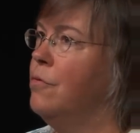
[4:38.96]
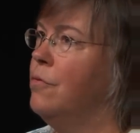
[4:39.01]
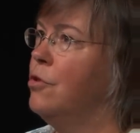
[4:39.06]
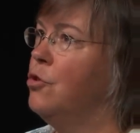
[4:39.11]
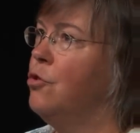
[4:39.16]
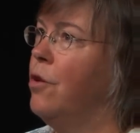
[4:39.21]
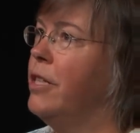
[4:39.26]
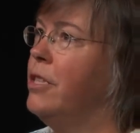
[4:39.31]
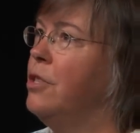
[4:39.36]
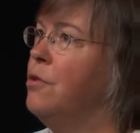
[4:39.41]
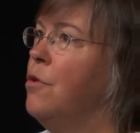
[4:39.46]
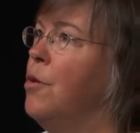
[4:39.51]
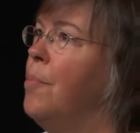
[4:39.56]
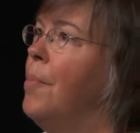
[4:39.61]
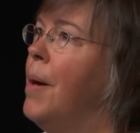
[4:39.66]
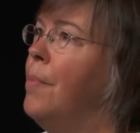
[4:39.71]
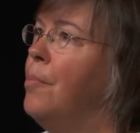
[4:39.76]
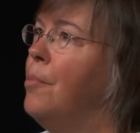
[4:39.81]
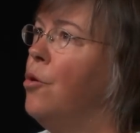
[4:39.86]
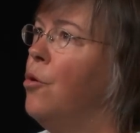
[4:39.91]
trying to
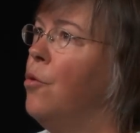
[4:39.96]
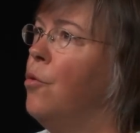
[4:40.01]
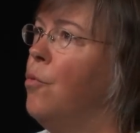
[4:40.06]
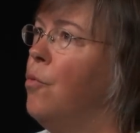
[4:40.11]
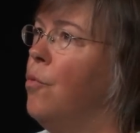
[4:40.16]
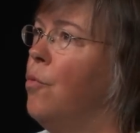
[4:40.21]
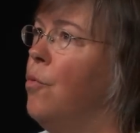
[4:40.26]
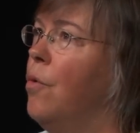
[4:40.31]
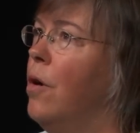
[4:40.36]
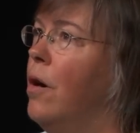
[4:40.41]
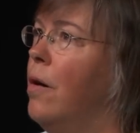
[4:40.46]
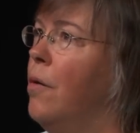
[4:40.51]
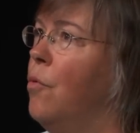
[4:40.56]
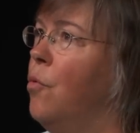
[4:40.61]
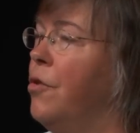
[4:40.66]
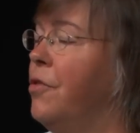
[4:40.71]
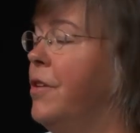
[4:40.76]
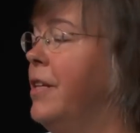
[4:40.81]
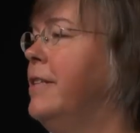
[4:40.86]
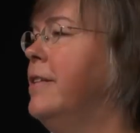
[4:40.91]
remember
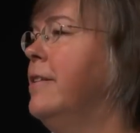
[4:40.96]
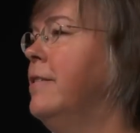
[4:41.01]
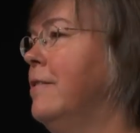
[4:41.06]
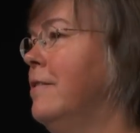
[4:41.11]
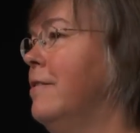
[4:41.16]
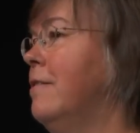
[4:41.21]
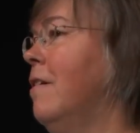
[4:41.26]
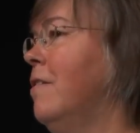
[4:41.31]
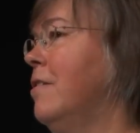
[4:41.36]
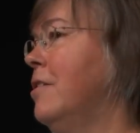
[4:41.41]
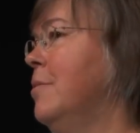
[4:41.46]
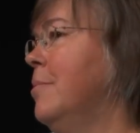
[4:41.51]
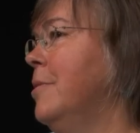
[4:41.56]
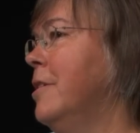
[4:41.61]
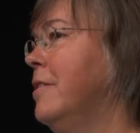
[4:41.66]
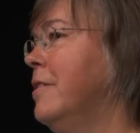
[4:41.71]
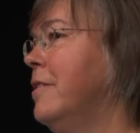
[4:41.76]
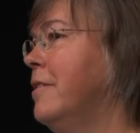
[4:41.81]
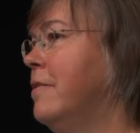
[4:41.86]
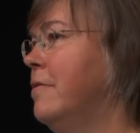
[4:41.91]
what they didn't
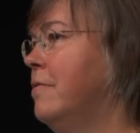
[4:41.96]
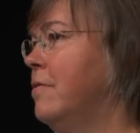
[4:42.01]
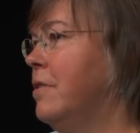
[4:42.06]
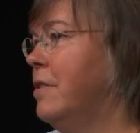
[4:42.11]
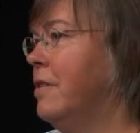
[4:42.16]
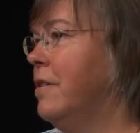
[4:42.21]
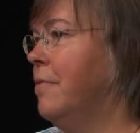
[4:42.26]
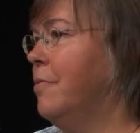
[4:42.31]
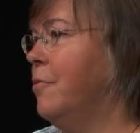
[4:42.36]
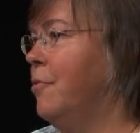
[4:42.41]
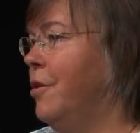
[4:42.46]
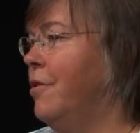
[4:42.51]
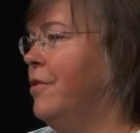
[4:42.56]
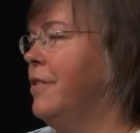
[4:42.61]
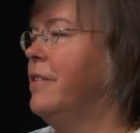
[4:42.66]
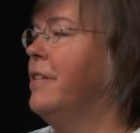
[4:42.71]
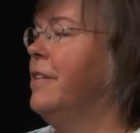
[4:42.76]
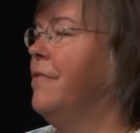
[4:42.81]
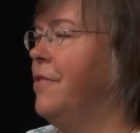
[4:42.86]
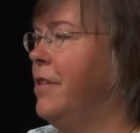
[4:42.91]
document.
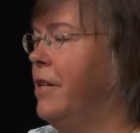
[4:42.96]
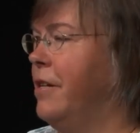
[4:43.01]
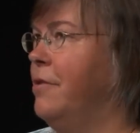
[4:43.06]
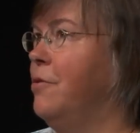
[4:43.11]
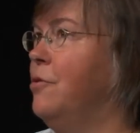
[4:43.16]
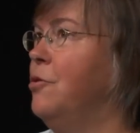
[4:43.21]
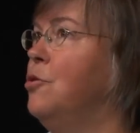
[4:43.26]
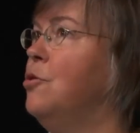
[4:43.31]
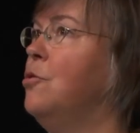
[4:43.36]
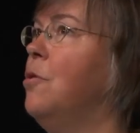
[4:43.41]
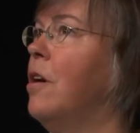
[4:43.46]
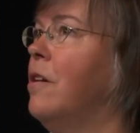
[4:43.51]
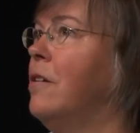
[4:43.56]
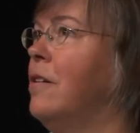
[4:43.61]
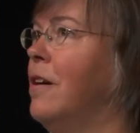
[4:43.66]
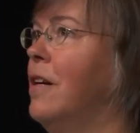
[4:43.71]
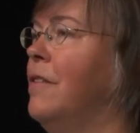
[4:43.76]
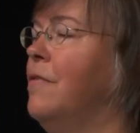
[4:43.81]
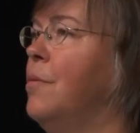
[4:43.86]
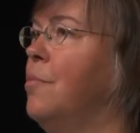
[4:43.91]
Whereas if they do
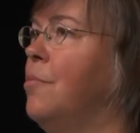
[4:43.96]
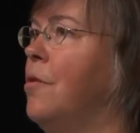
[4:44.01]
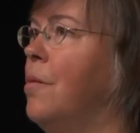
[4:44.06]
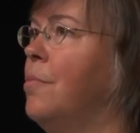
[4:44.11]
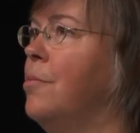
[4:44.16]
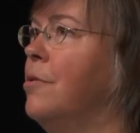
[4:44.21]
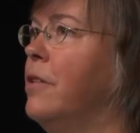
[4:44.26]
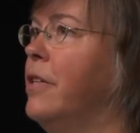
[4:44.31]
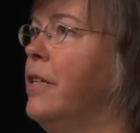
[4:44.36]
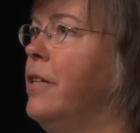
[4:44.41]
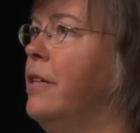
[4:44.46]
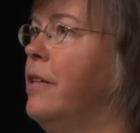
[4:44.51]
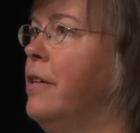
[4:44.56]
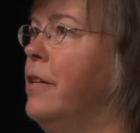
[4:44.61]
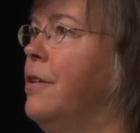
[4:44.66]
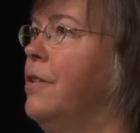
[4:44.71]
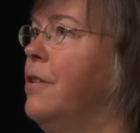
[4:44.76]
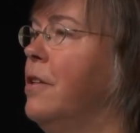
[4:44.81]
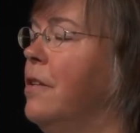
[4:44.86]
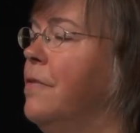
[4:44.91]
archive it properly,
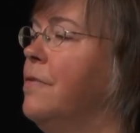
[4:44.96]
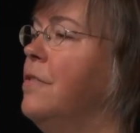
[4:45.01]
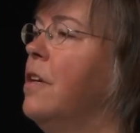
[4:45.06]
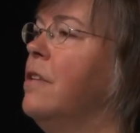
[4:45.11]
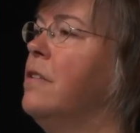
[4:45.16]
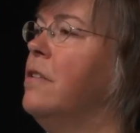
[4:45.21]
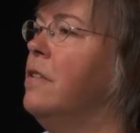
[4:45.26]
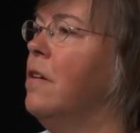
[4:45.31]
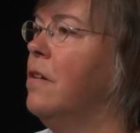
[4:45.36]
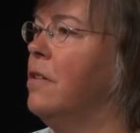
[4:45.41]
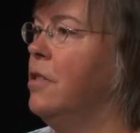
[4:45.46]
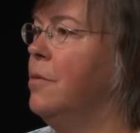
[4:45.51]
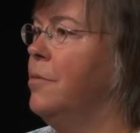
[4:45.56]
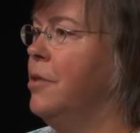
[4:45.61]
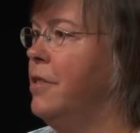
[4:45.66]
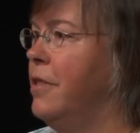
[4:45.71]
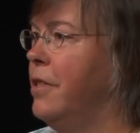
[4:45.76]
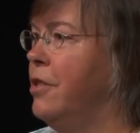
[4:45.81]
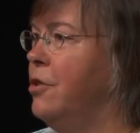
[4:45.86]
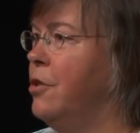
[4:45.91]
they'll have done the
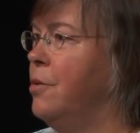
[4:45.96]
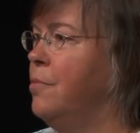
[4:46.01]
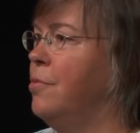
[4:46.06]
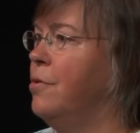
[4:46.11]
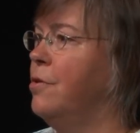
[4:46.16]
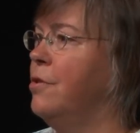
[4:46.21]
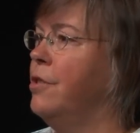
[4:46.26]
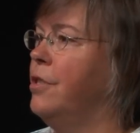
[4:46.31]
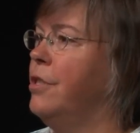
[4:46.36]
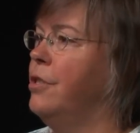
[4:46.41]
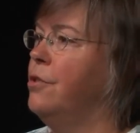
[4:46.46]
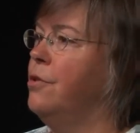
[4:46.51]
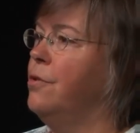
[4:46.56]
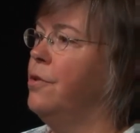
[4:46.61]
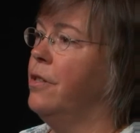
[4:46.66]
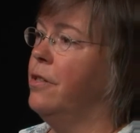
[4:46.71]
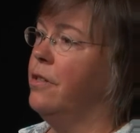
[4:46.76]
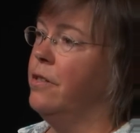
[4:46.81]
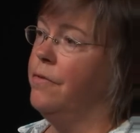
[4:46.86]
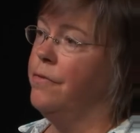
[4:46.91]
documentation procedure,
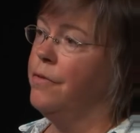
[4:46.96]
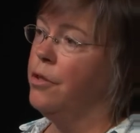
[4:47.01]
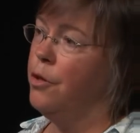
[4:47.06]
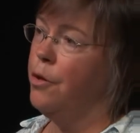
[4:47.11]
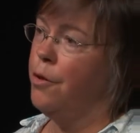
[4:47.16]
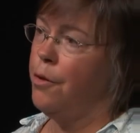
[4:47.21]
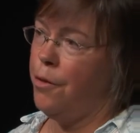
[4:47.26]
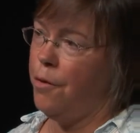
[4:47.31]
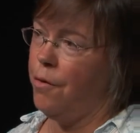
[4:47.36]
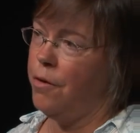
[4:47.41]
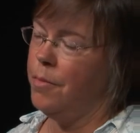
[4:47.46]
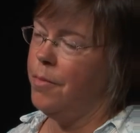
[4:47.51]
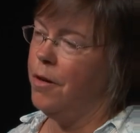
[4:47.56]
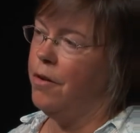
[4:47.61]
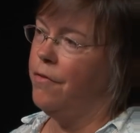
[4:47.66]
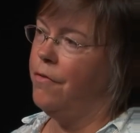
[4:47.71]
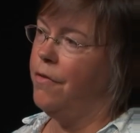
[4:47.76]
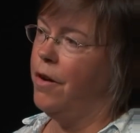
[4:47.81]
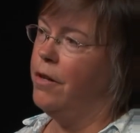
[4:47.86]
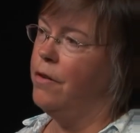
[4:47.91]
they'll have thought
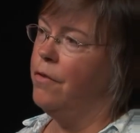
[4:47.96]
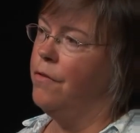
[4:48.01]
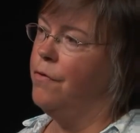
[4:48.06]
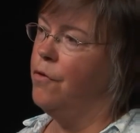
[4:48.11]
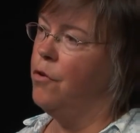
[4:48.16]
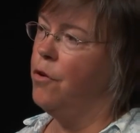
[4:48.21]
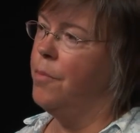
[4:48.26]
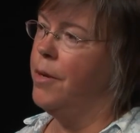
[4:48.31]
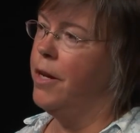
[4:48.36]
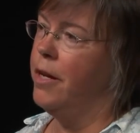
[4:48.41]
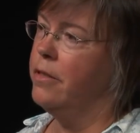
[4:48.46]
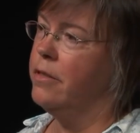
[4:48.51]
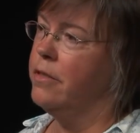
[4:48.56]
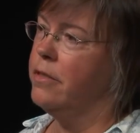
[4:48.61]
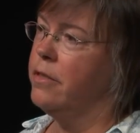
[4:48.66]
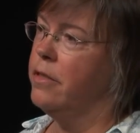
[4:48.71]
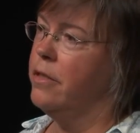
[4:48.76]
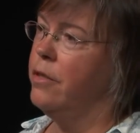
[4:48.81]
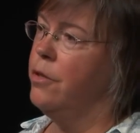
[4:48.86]
about file formats,